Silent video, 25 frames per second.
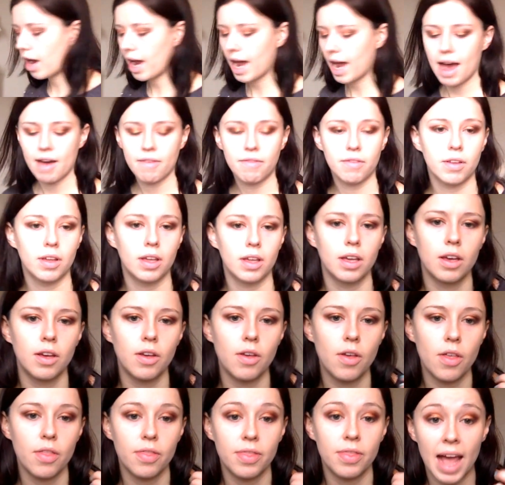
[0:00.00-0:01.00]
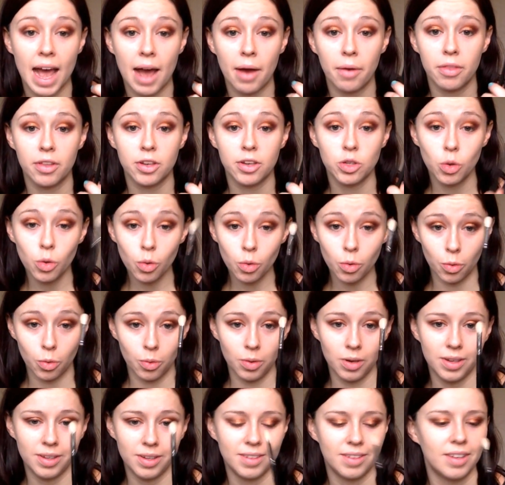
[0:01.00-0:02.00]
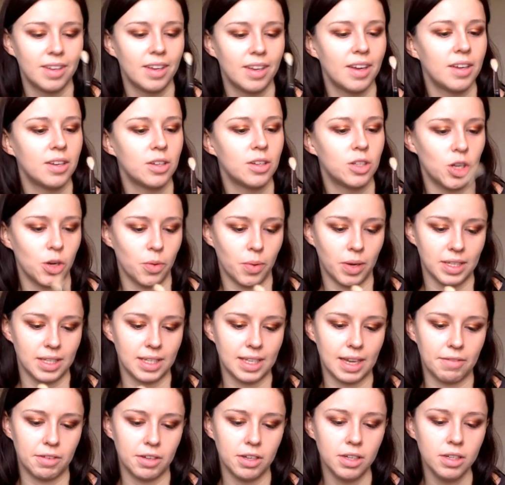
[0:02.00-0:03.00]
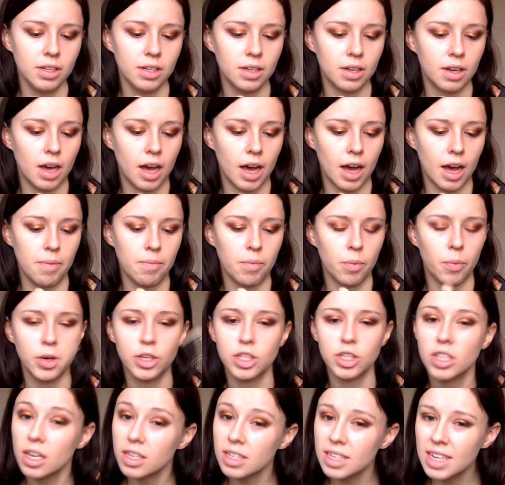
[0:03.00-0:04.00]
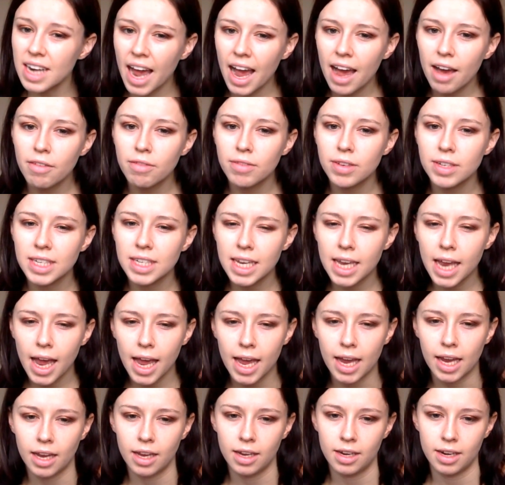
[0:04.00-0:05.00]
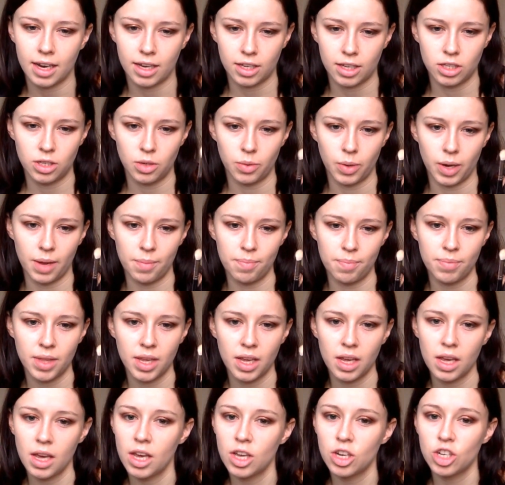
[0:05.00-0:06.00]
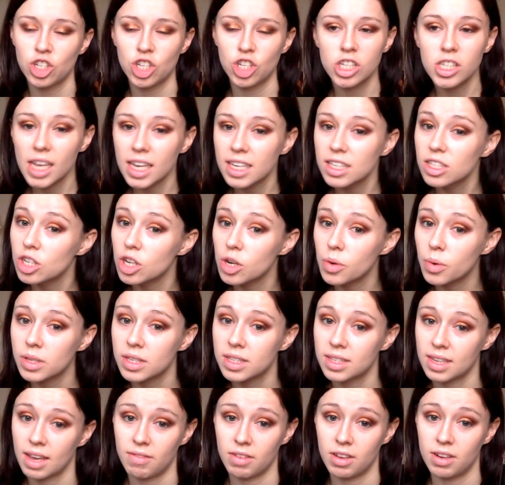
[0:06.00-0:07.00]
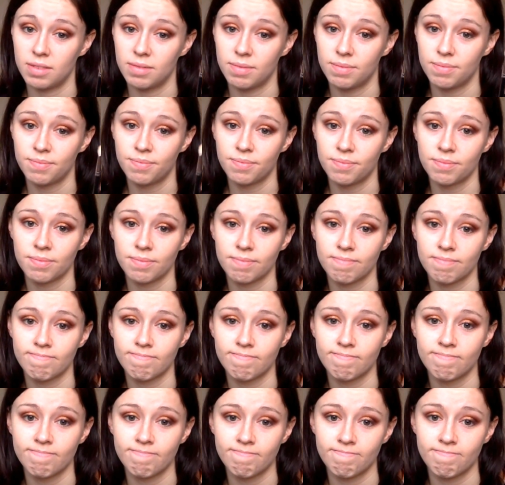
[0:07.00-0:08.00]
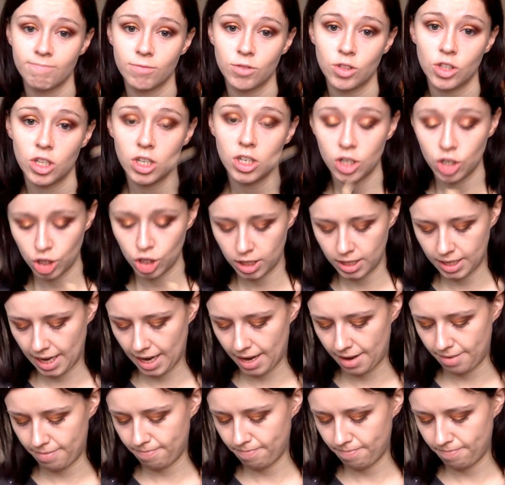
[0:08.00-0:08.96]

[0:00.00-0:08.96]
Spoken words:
I have now the Tool 217, which doesn't have TA next to it, just has 217. Just saying.